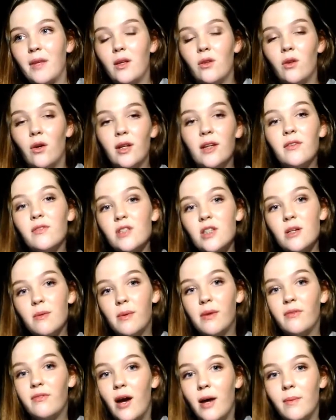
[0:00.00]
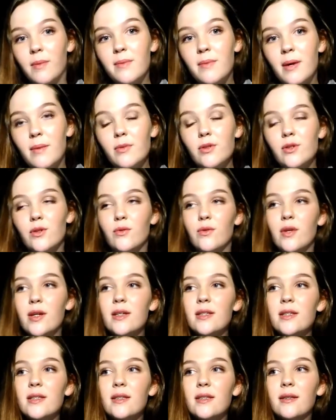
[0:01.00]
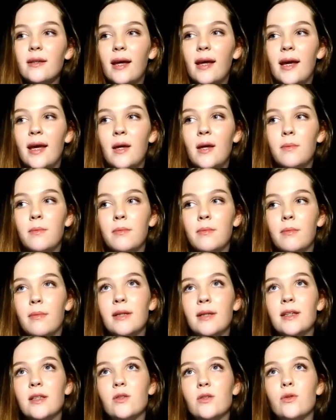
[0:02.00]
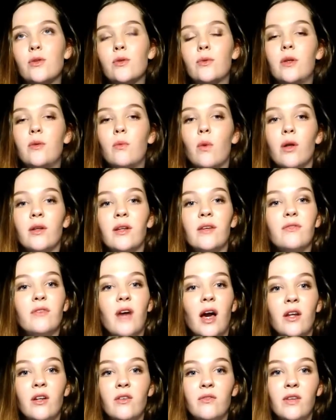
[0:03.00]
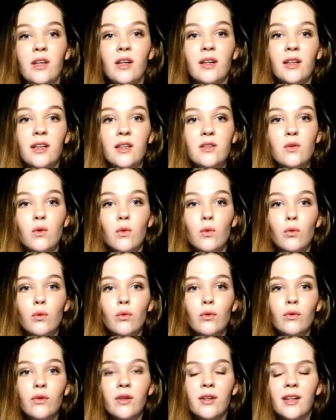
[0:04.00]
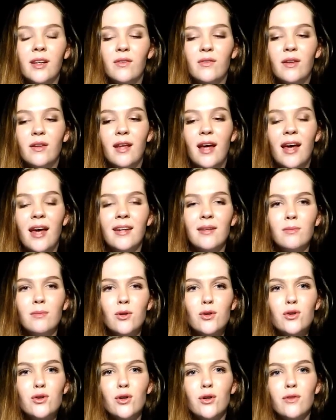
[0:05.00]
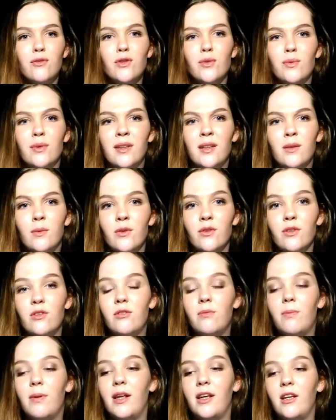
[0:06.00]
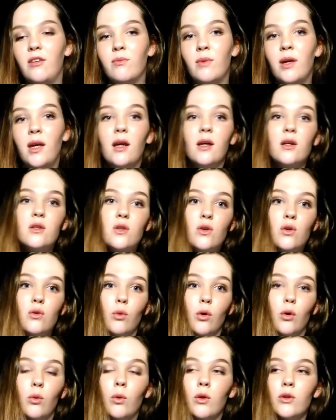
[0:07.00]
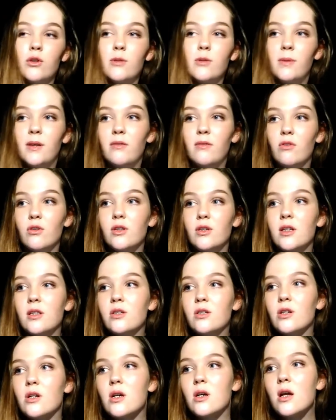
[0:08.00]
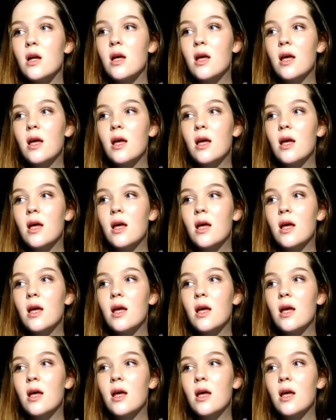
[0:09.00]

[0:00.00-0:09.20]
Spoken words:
Not even some of my family members know this. My sister's only one I've kind of vaguely told, and even then I'm not sure if she really wanted to believe me, because who would want to believe their sister?